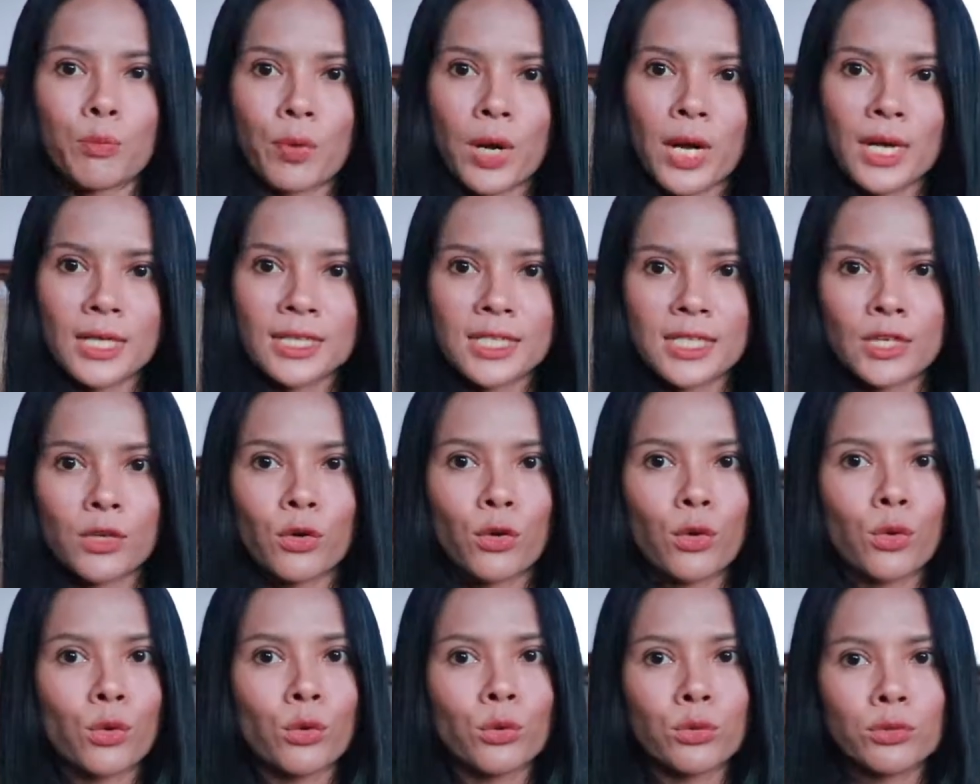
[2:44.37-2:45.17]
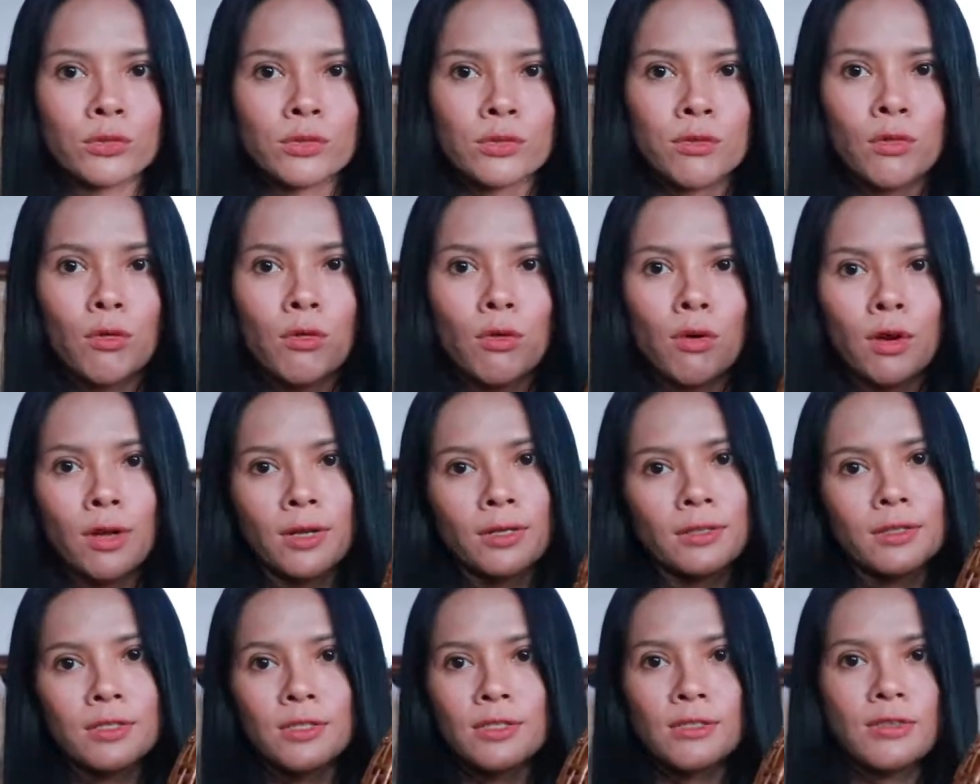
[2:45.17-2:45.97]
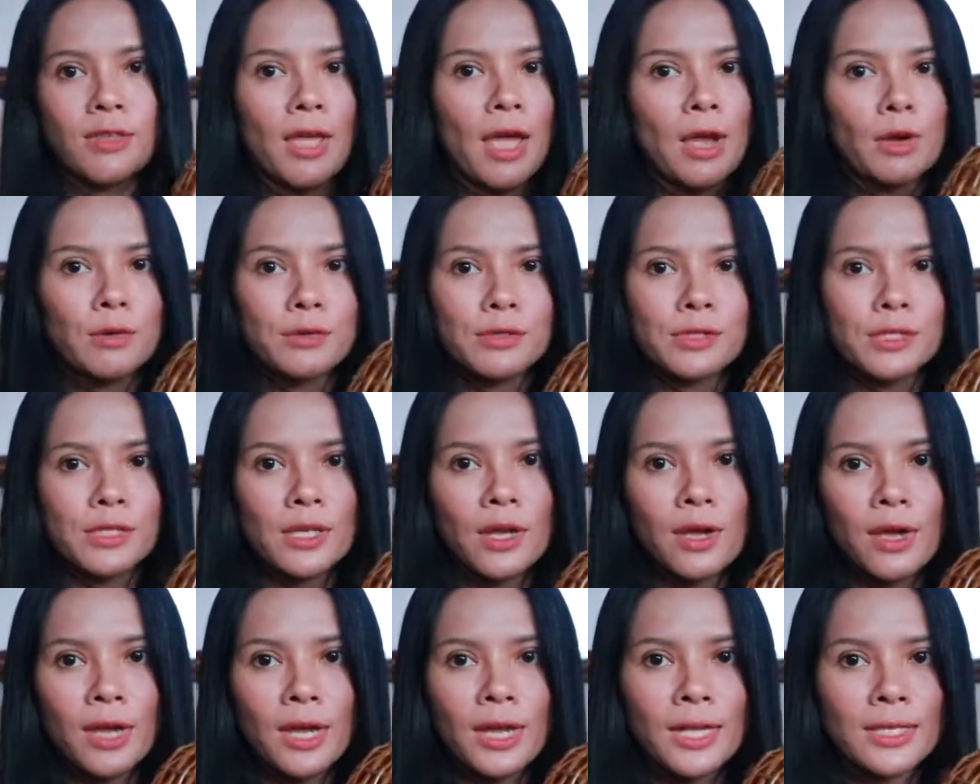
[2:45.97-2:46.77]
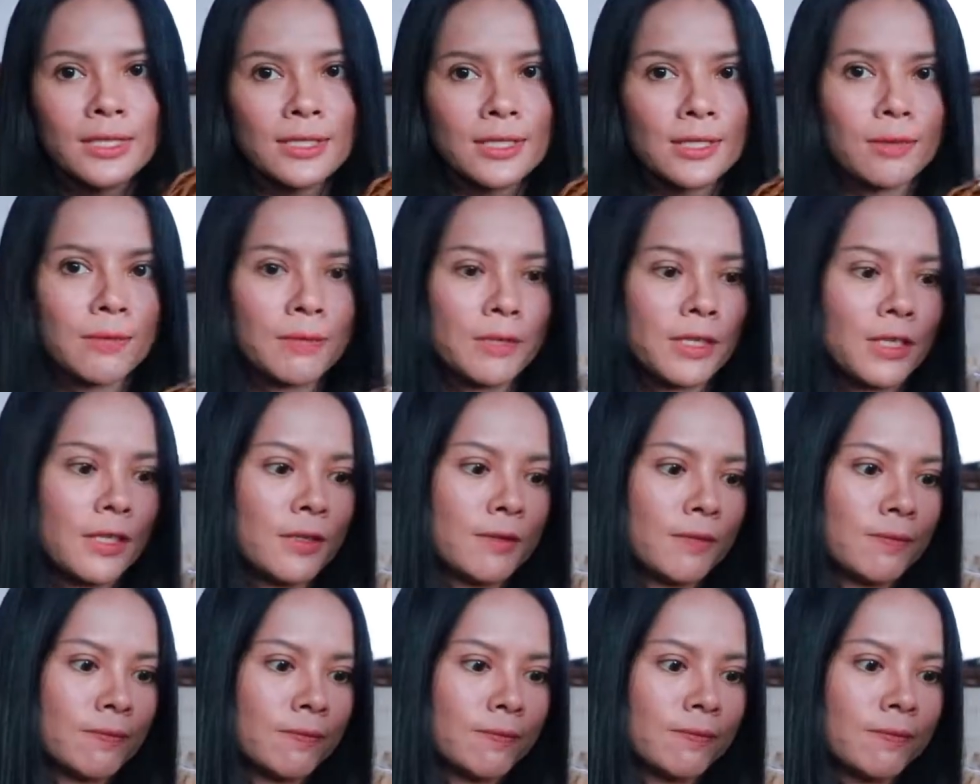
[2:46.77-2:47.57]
patio or just outside i mean